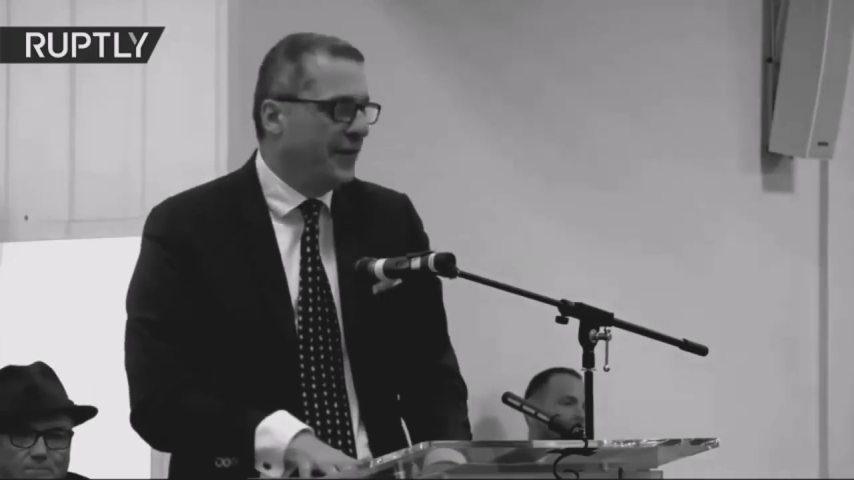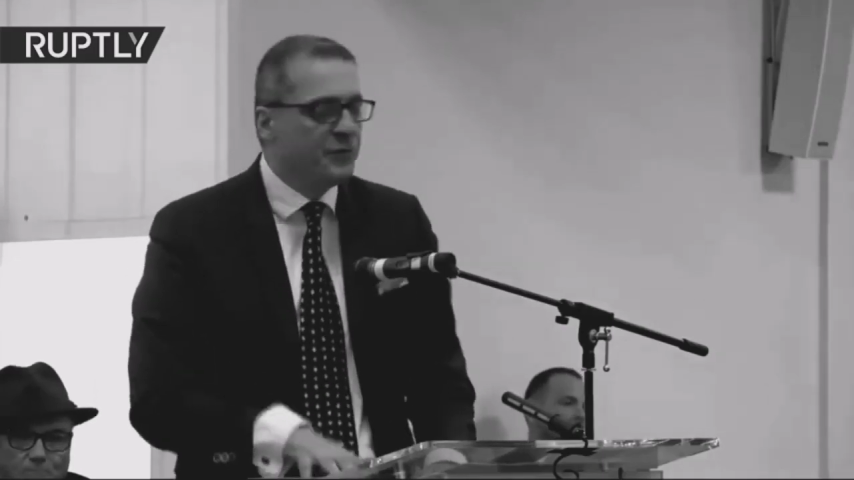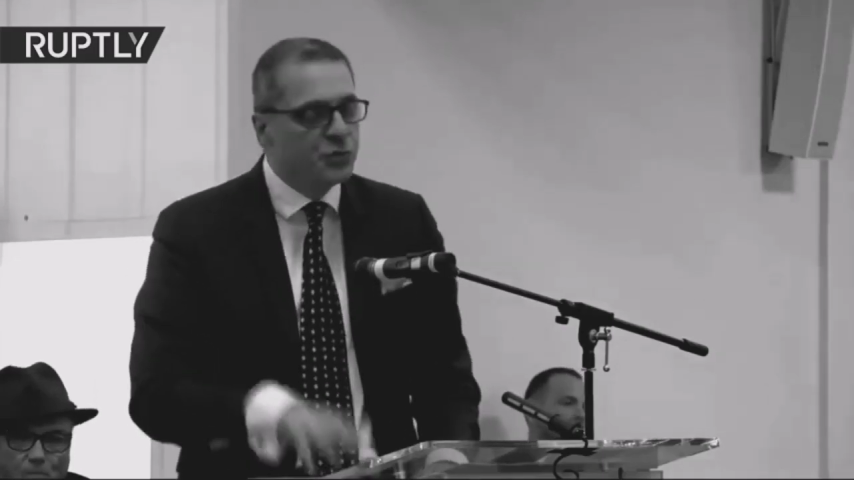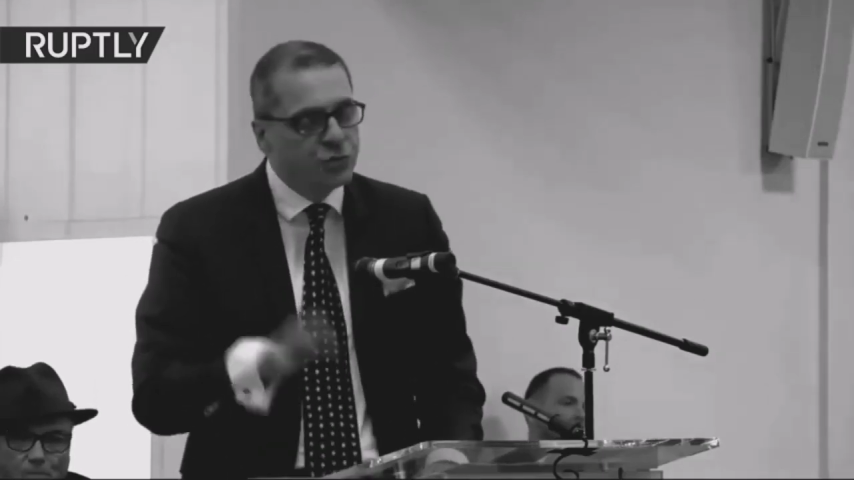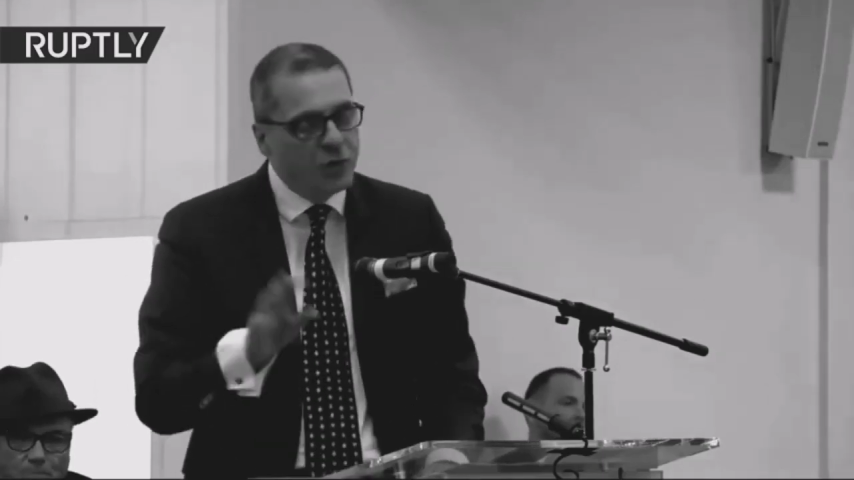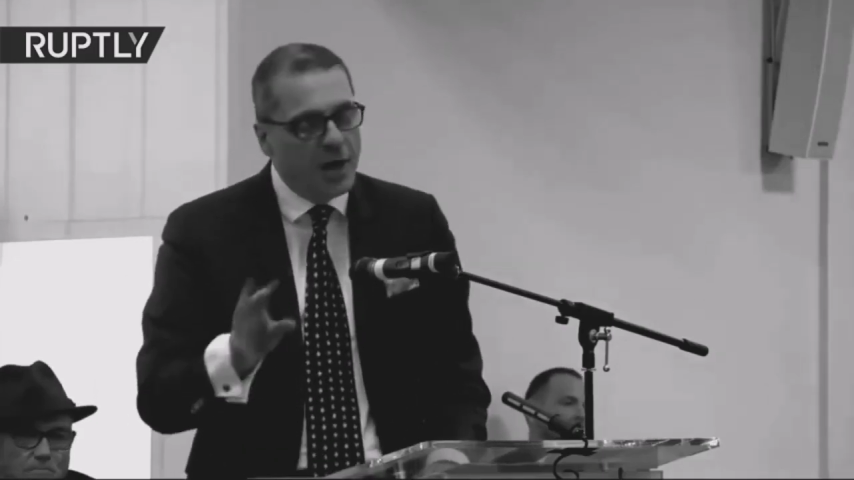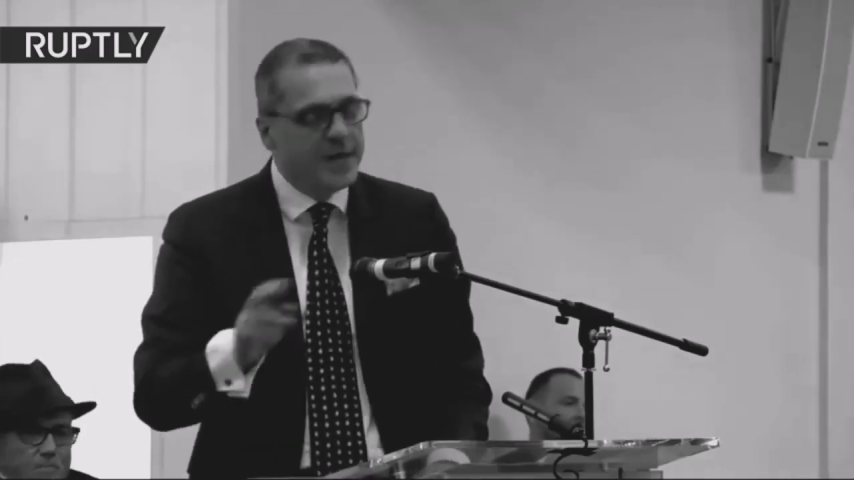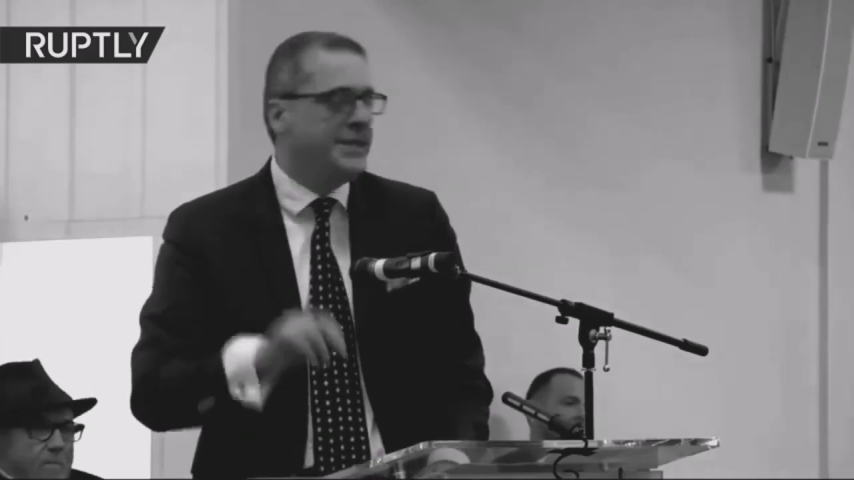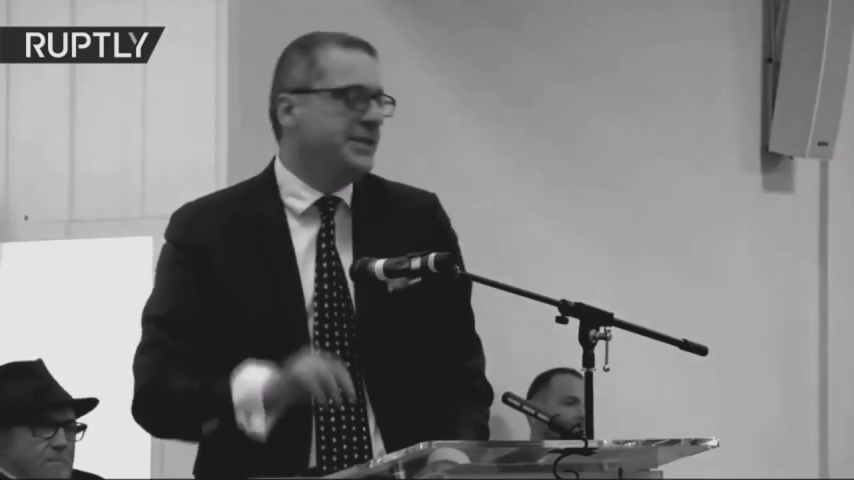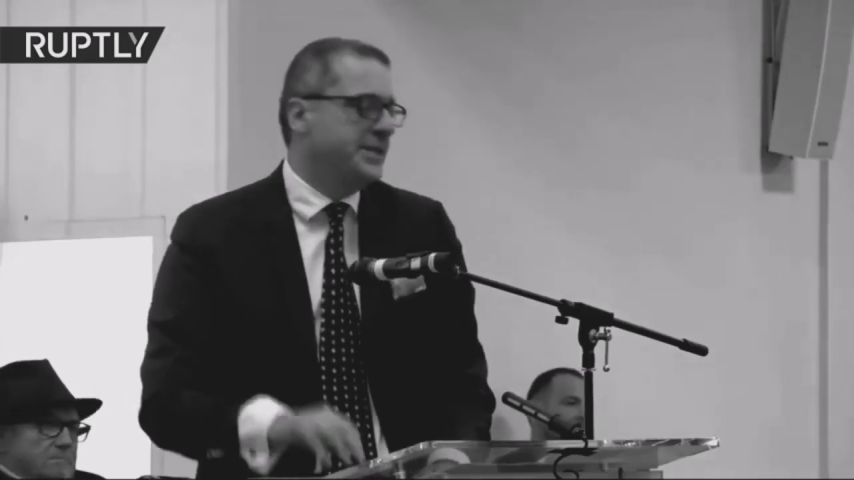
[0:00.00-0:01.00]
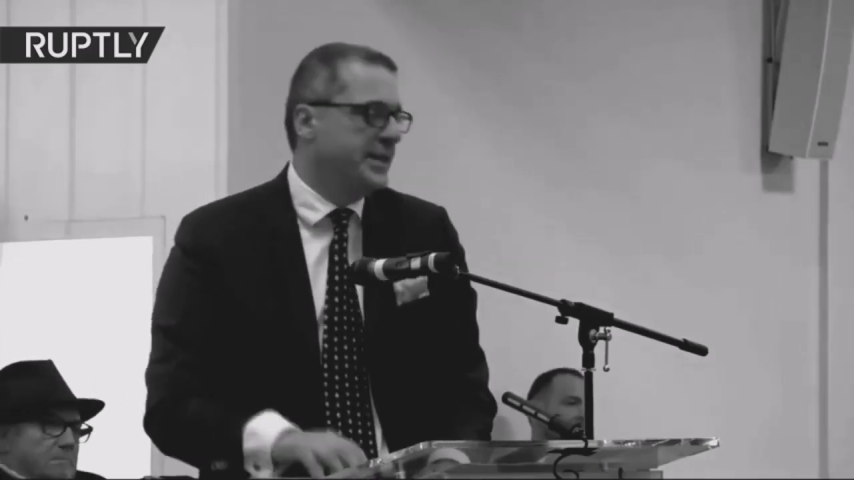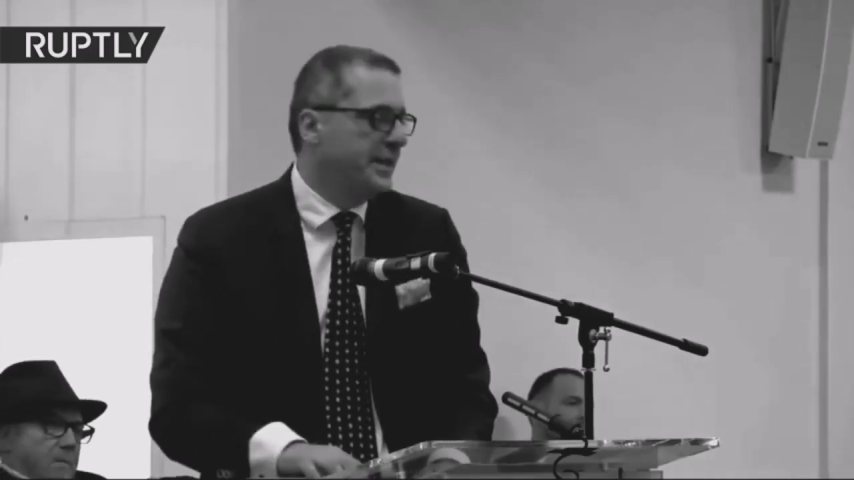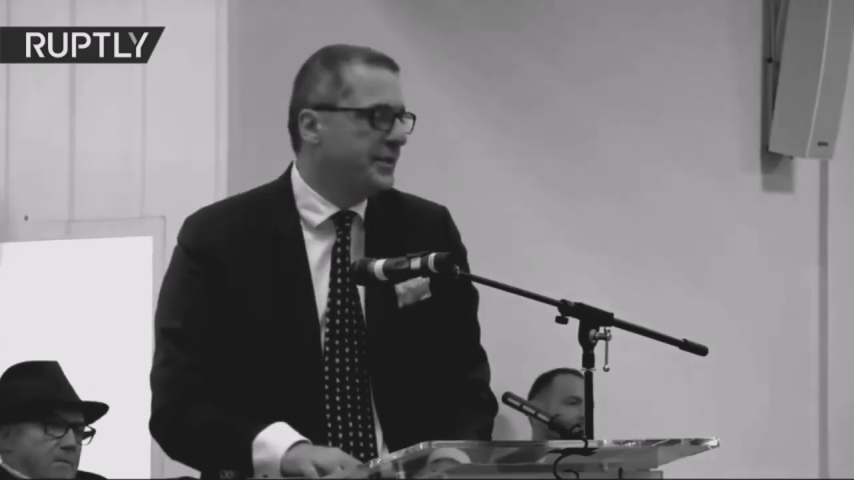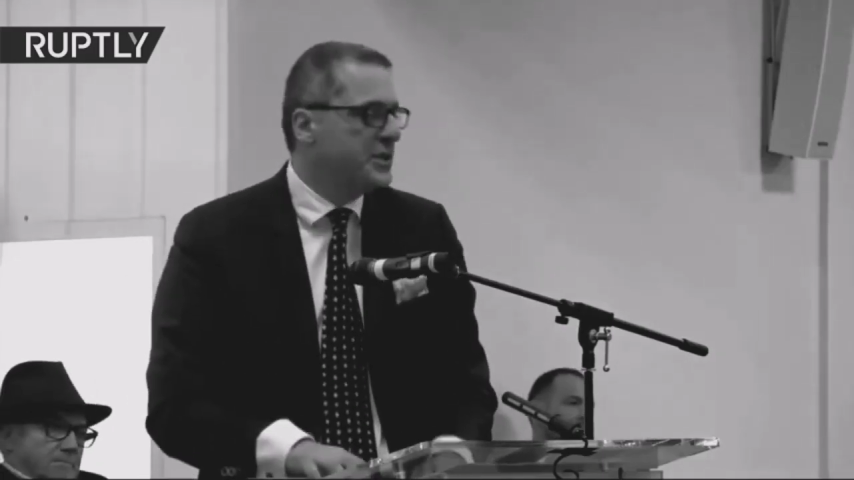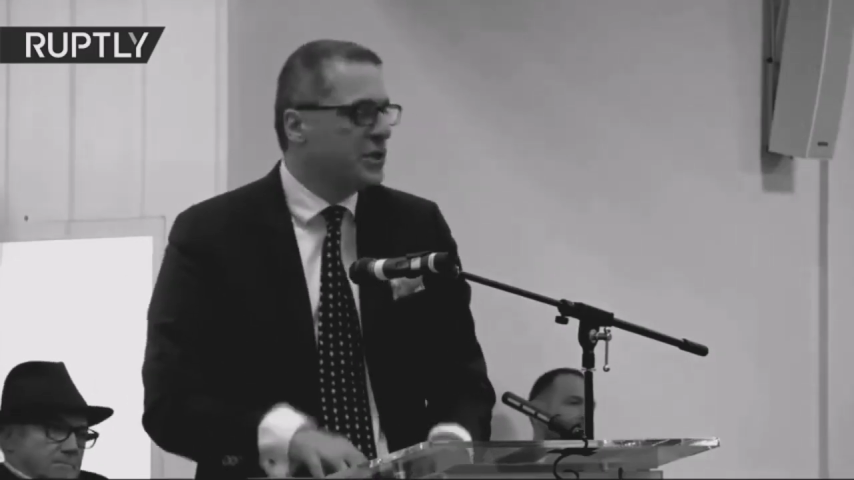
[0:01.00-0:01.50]
They've tried
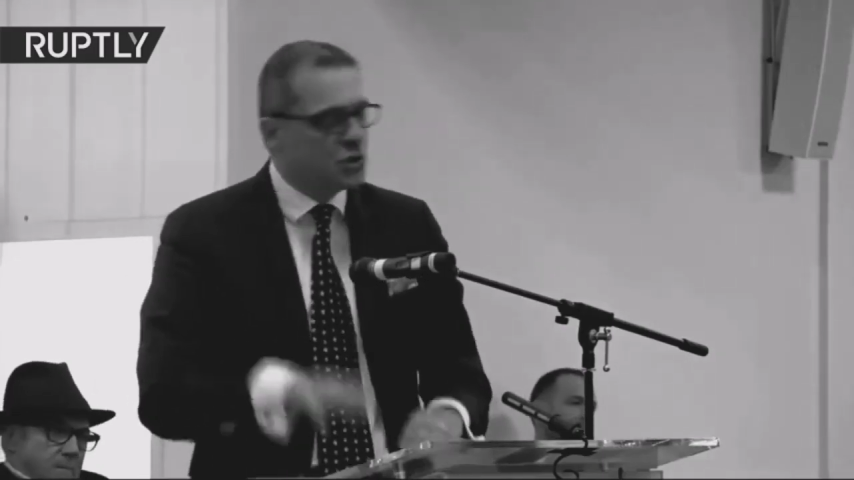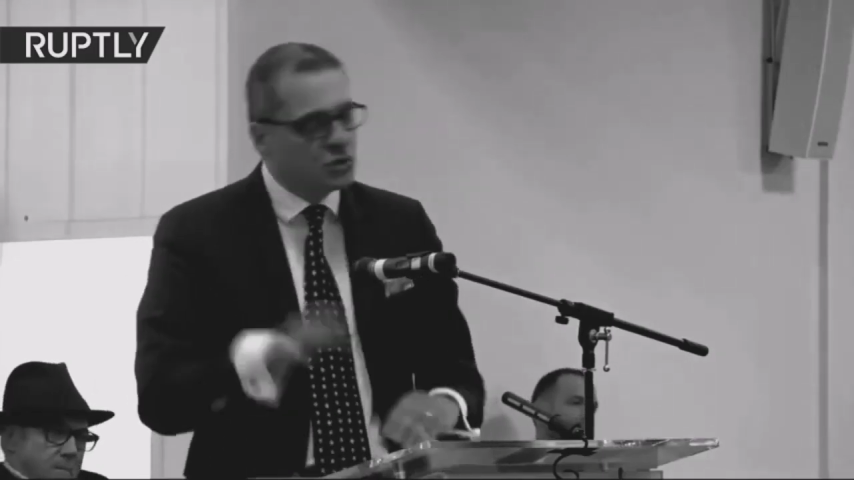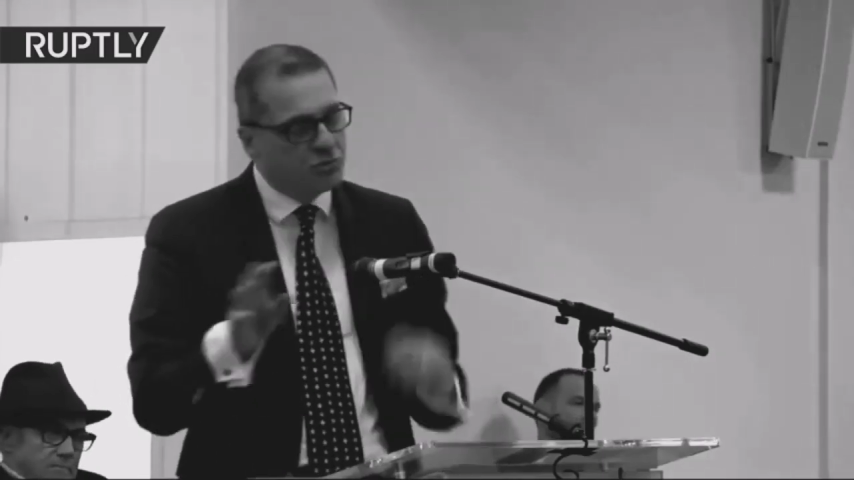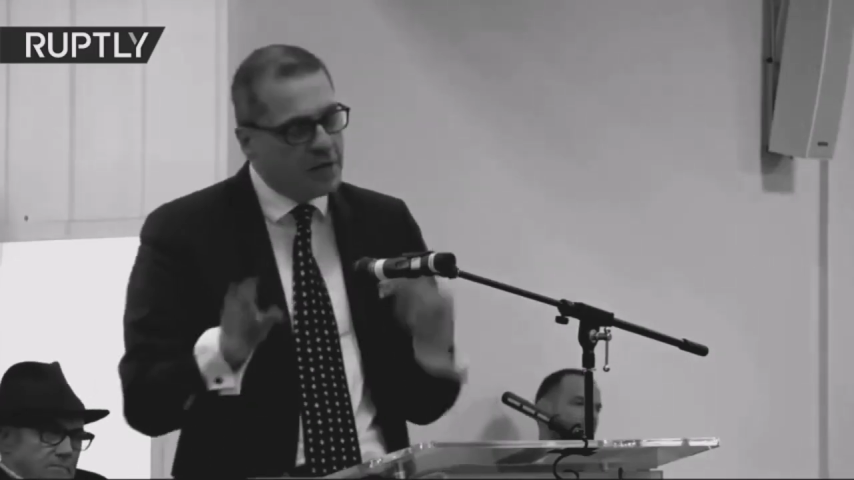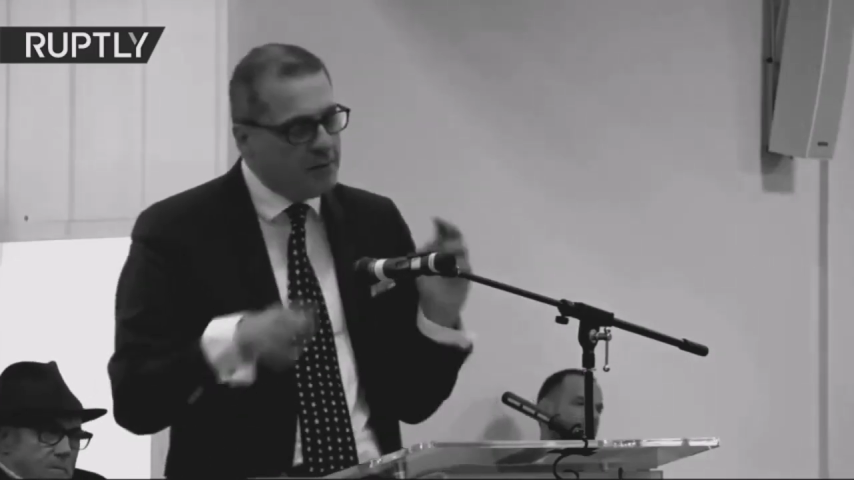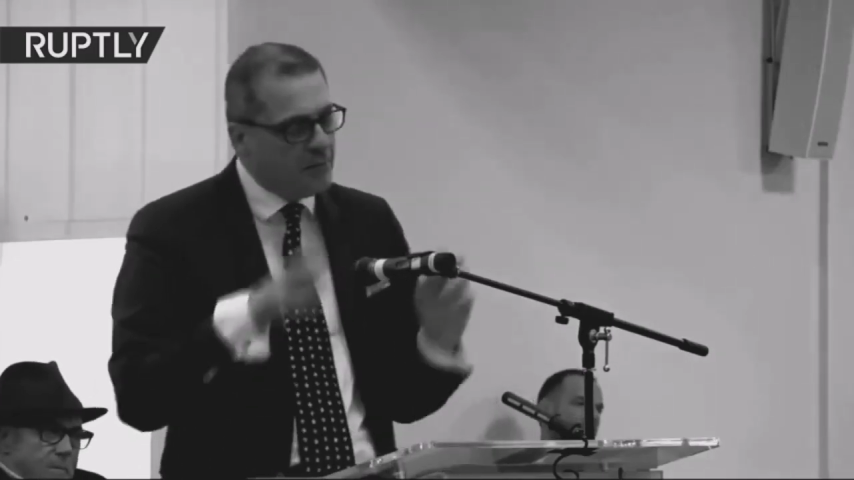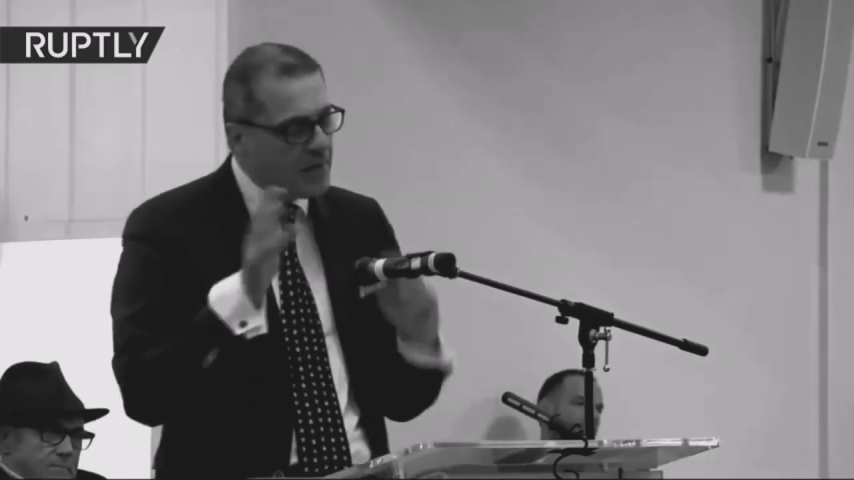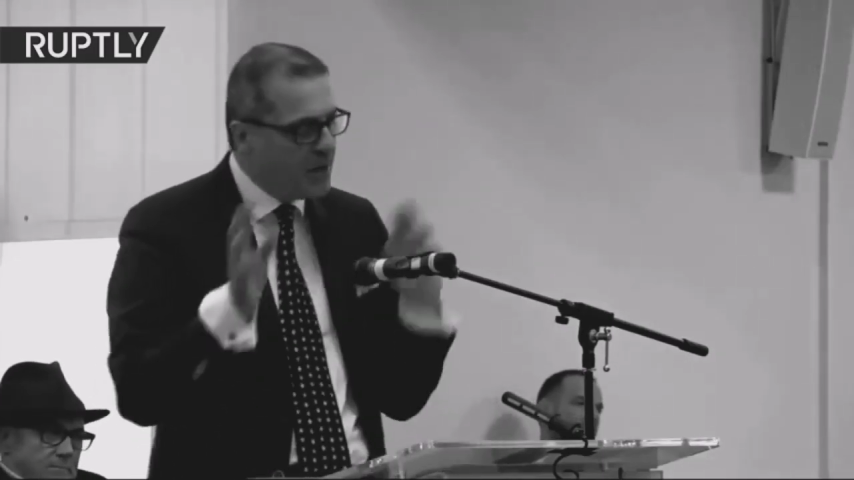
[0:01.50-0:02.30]
instead this extremely